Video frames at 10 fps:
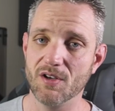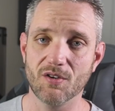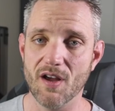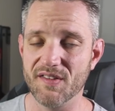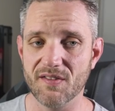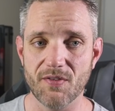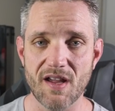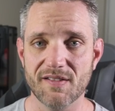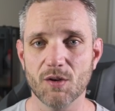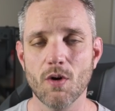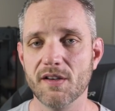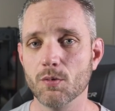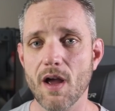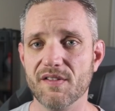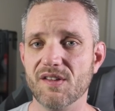it across its face, like Ronda
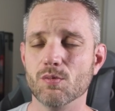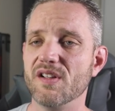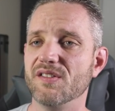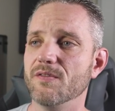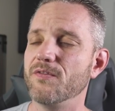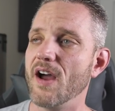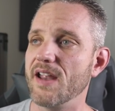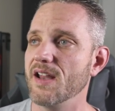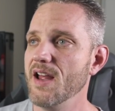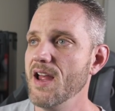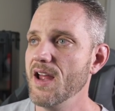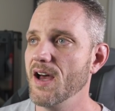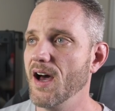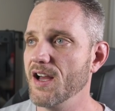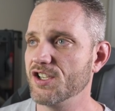Rousey's recent fight,
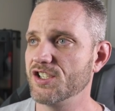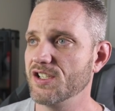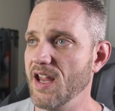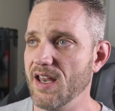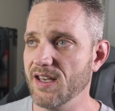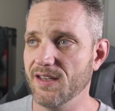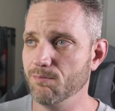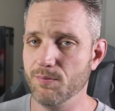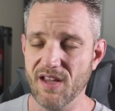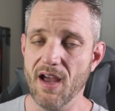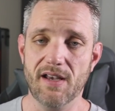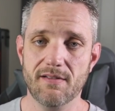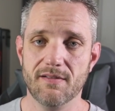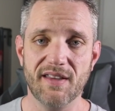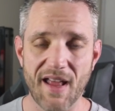uh, it died.
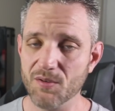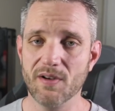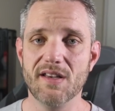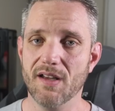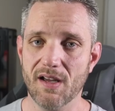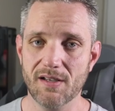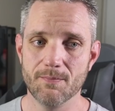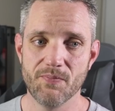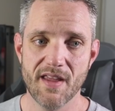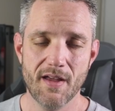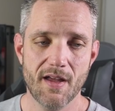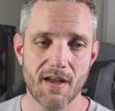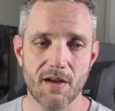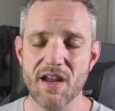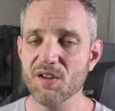That's when it died.
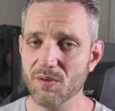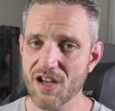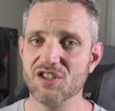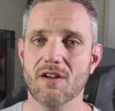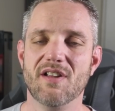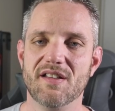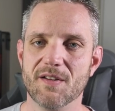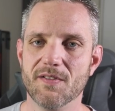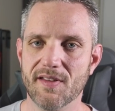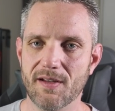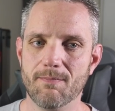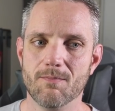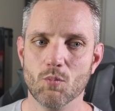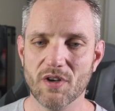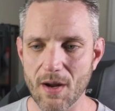Here's what I should have done differently.
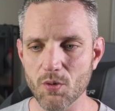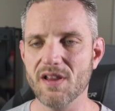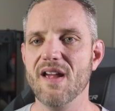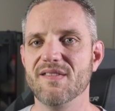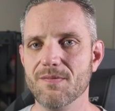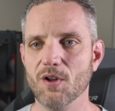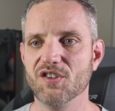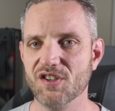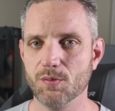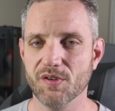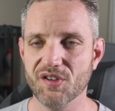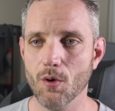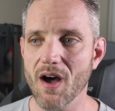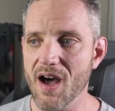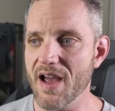When I realized the voltages were
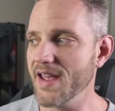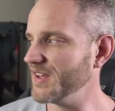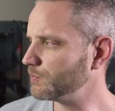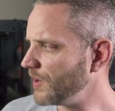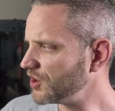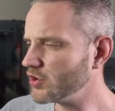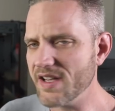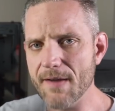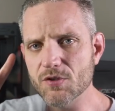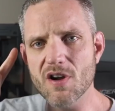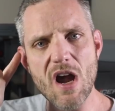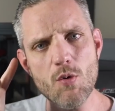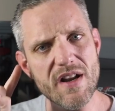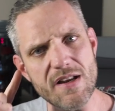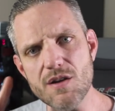so high, especially after I
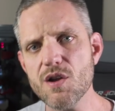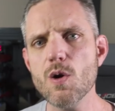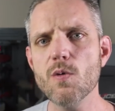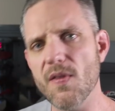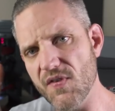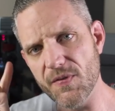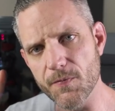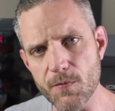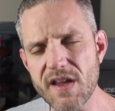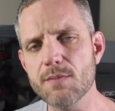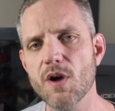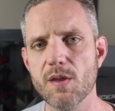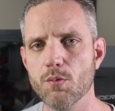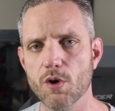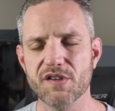already knew that this freaking
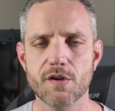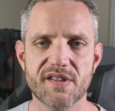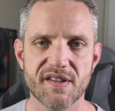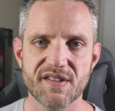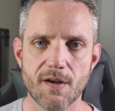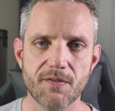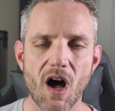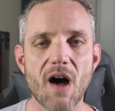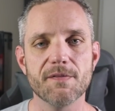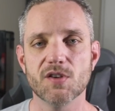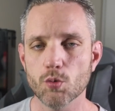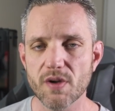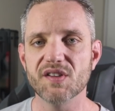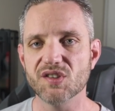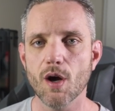motherboard turns itself off to
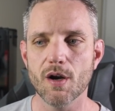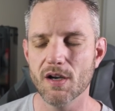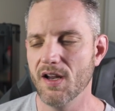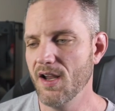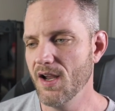restart,